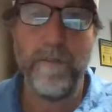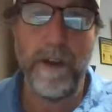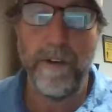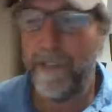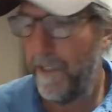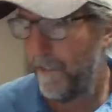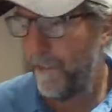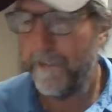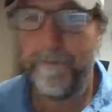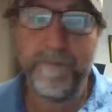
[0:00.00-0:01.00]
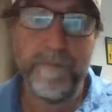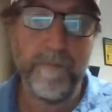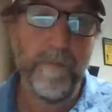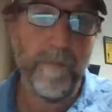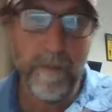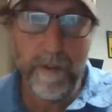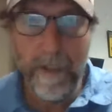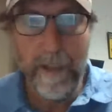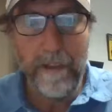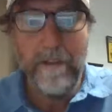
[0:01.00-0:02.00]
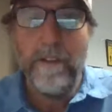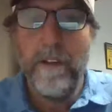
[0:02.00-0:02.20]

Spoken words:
of the Americans. Okay,